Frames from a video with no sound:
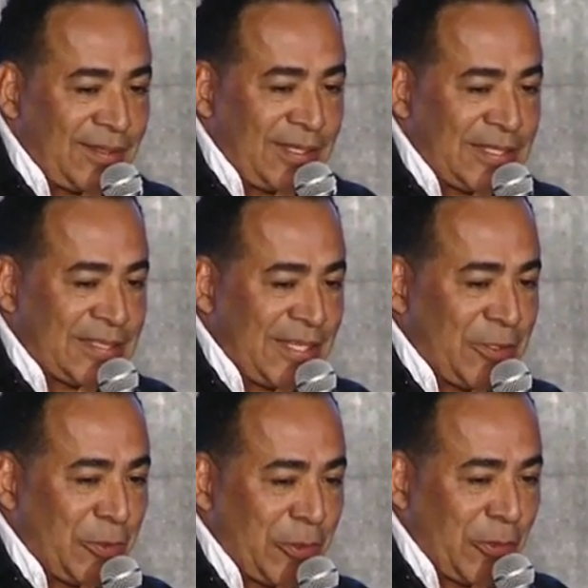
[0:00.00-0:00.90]
they said
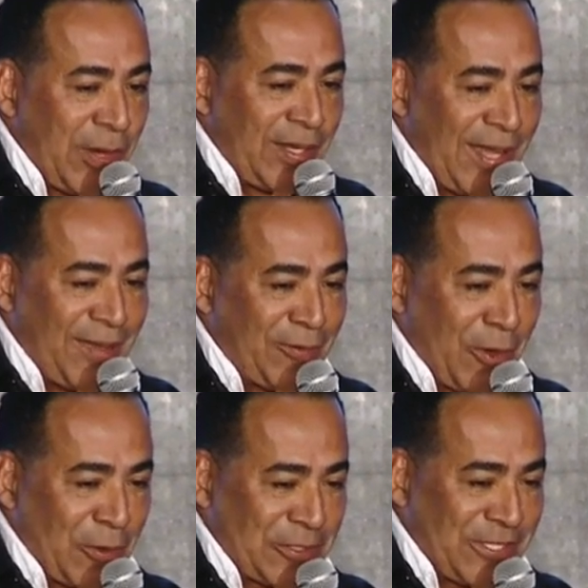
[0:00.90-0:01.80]
you were a great life
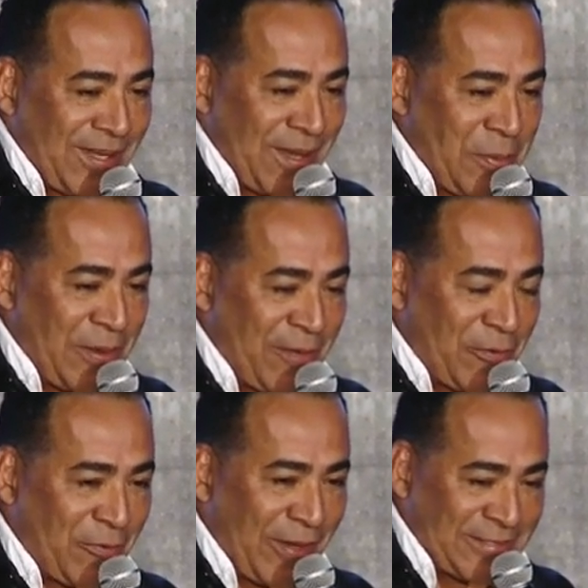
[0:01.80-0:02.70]
coach. How come we
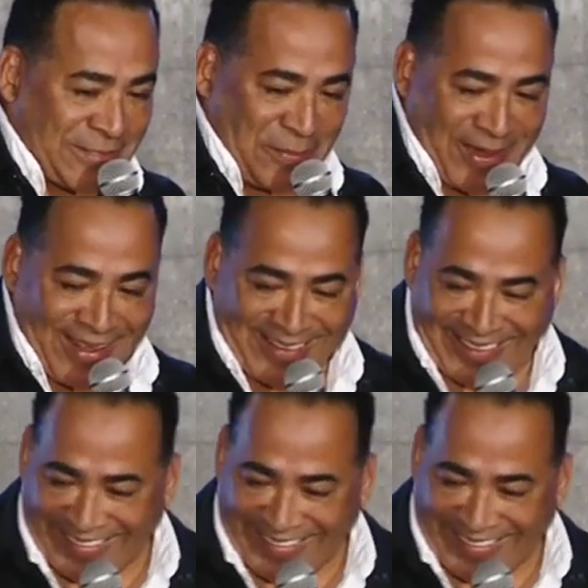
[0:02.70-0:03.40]
haven't fixed him yet?